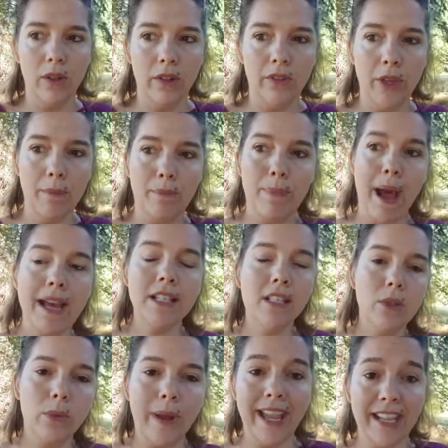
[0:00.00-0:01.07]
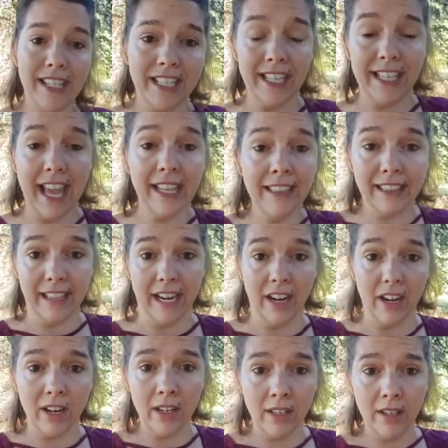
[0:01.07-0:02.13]
the best way to get
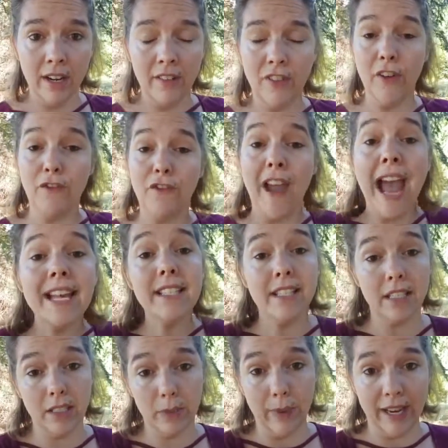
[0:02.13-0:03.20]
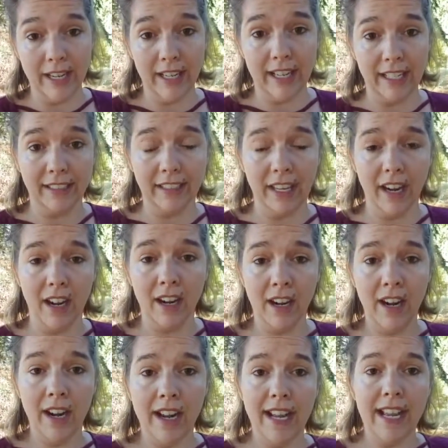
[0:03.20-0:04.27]
there the fastest way to get there
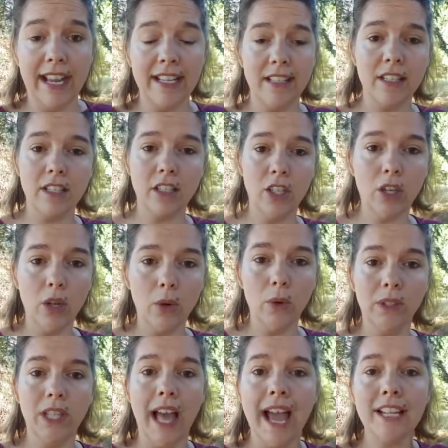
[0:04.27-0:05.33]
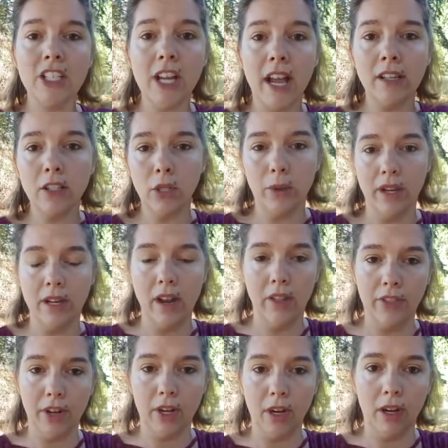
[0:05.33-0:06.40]
is to latch on to
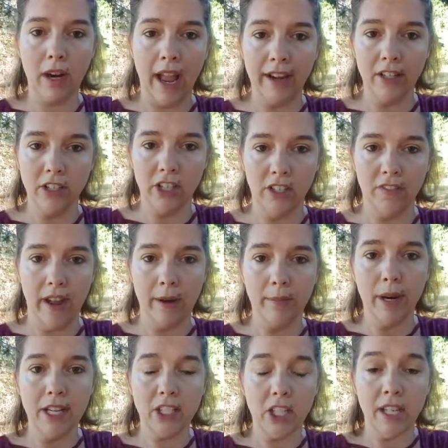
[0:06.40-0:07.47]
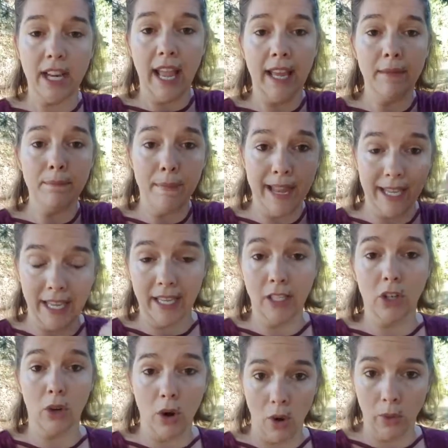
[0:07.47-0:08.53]
another energy vibration and make it
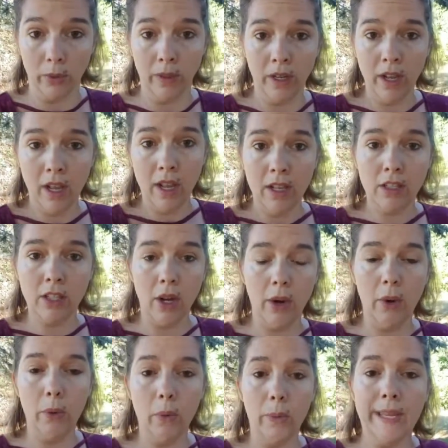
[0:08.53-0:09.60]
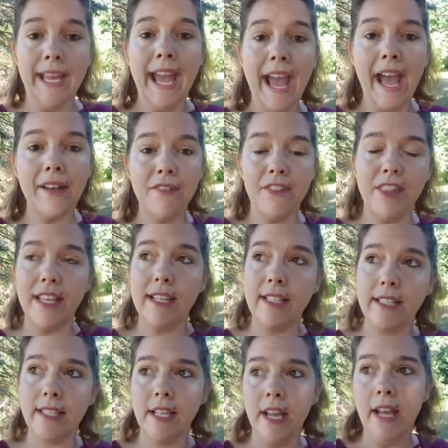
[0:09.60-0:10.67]
your own. So we have
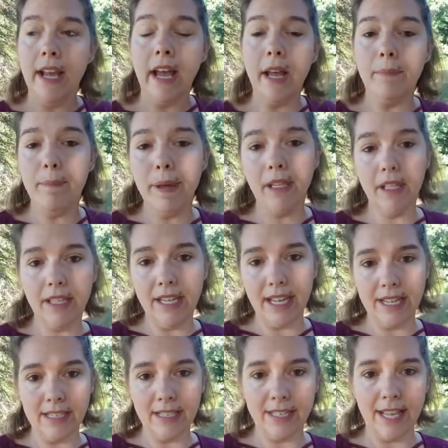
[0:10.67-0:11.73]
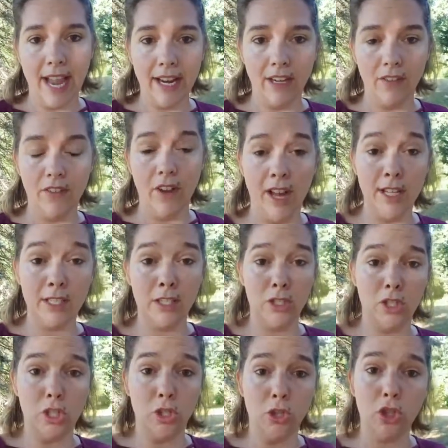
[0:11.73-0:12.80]
this ability inside of us
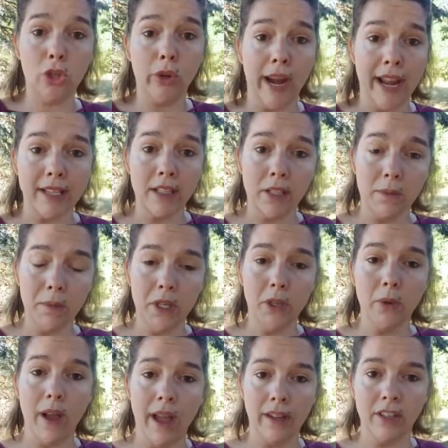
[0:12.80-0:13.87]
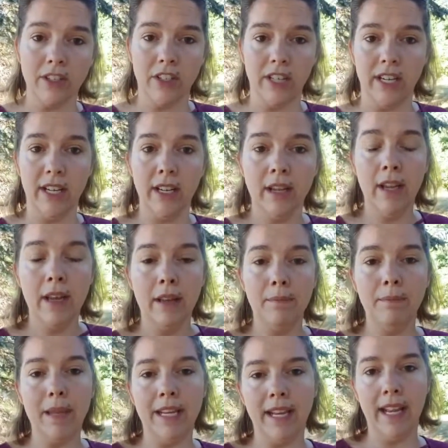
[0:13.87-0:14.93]
to transmute energy,
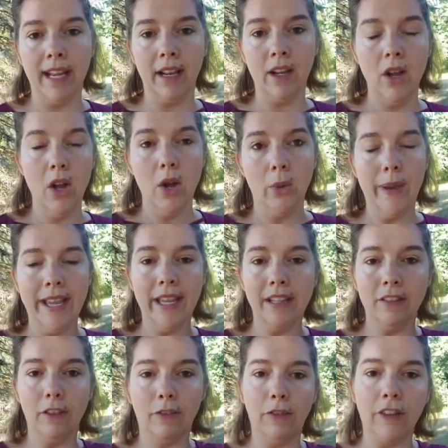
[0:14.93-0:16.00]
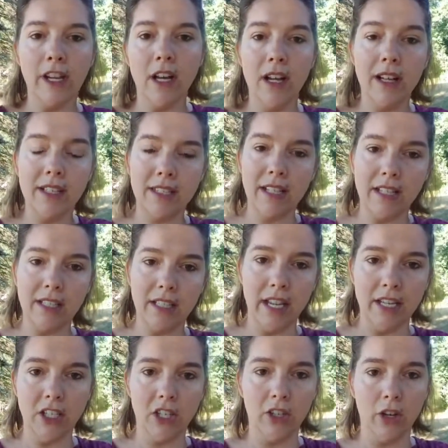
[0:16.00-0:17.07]
meaning we can feel a
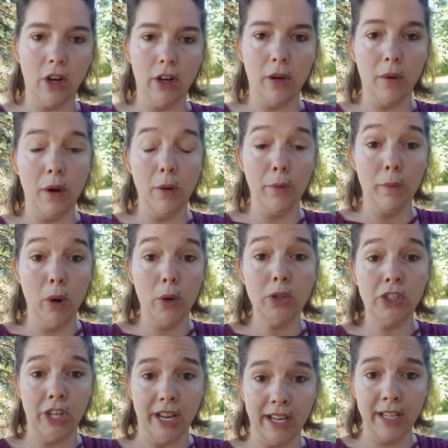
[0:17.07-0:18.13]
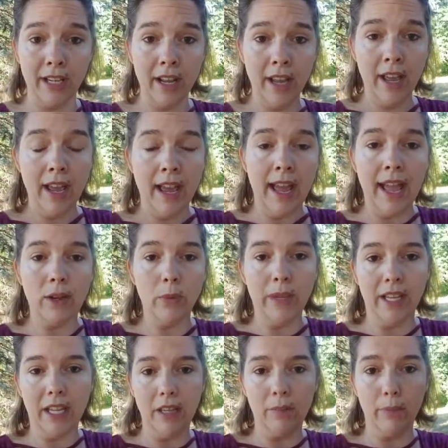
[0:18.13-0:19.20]
sensation or an emotion and we
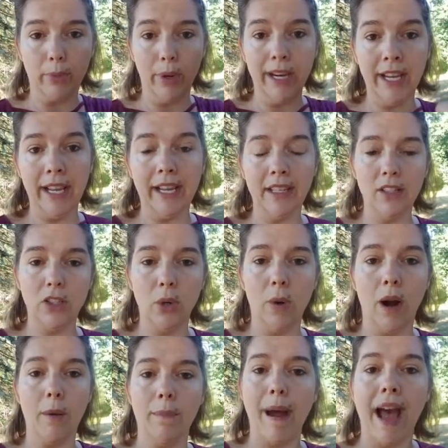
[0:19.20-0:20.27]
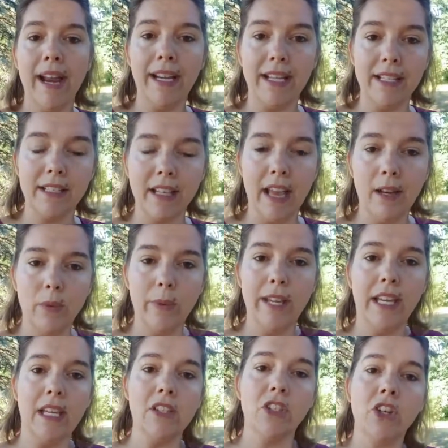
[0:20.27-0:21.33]
can bring it into our bodies and we
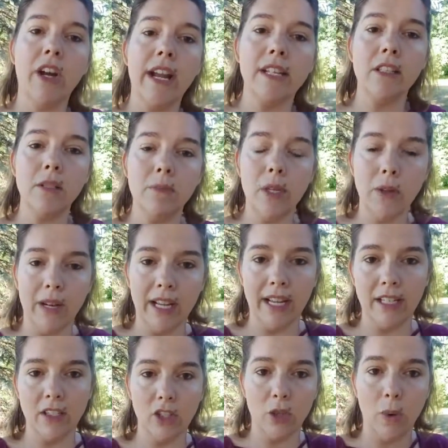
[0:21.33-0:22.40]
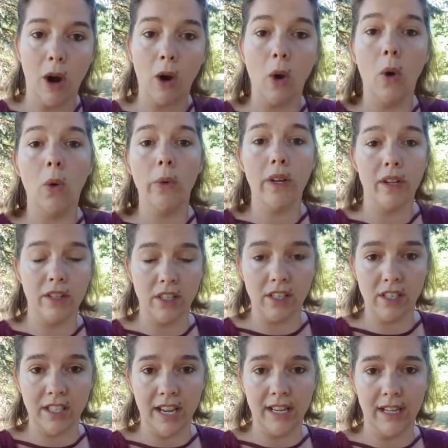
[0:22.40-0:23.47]
can transmute it into our own
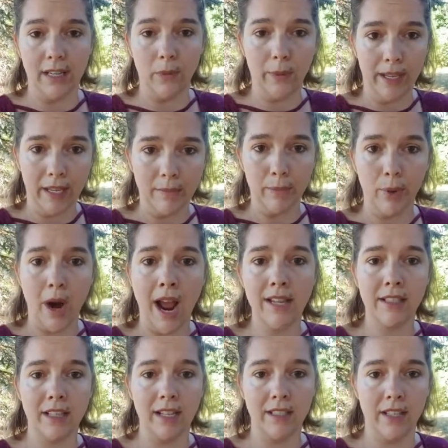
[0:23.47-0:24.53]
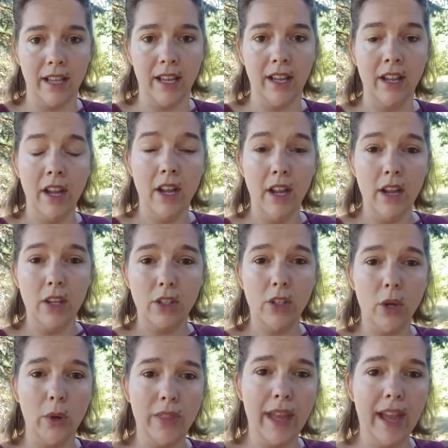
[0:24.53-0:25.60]
understanding we can process it
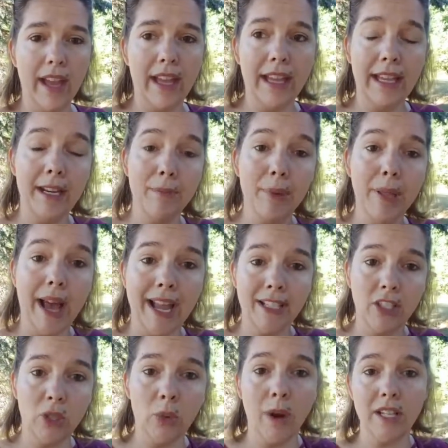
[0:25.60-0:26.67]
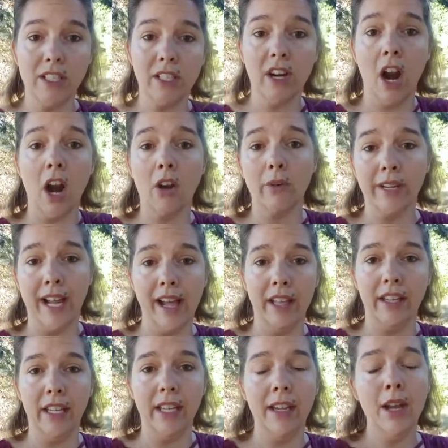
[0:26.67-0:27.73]
so that it applies to us in our
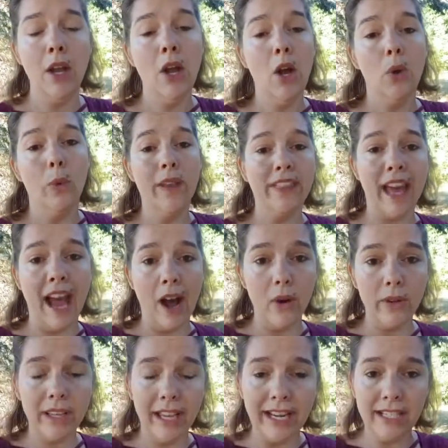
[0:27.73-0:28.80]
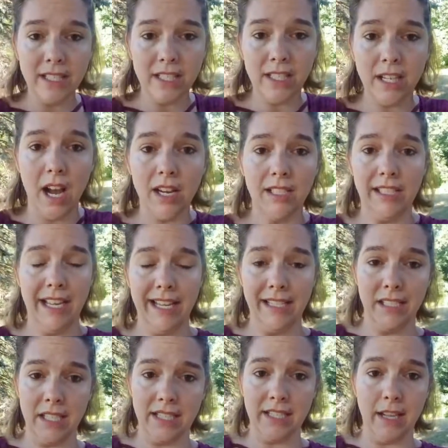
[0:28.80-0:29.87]
reality without getting sucked
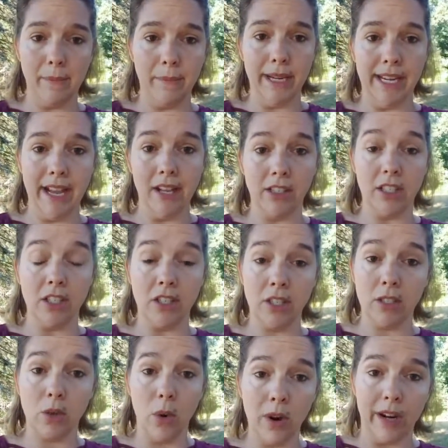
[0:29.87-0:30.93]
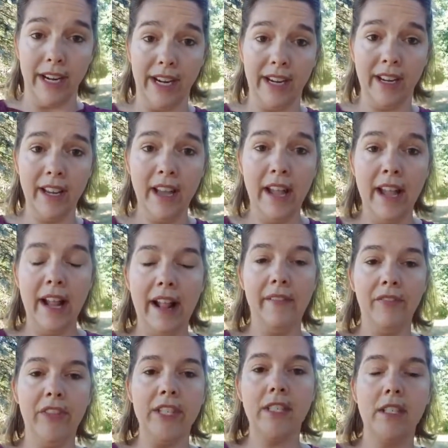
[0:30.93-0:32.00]
into somebody else's story.
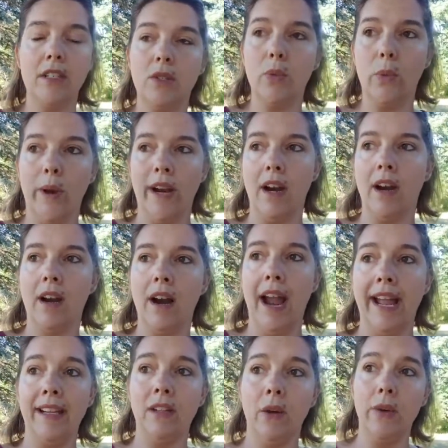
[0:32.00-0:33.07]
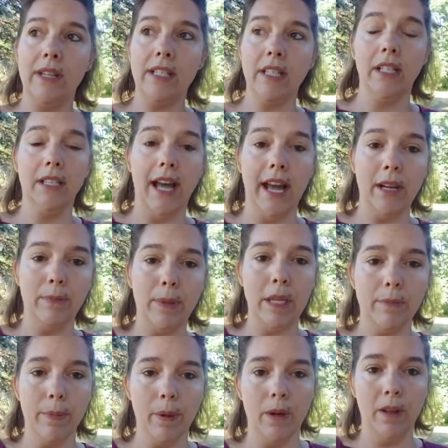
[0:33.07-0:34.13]
And this is where I notice a lot of
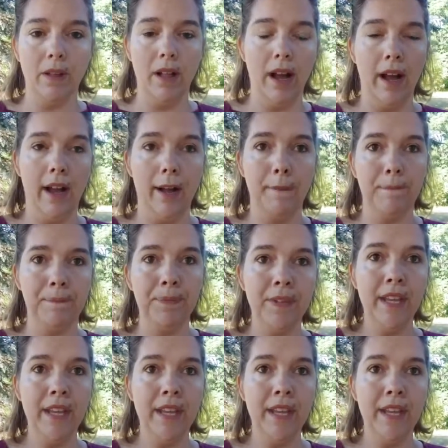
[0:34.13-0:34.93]
people um,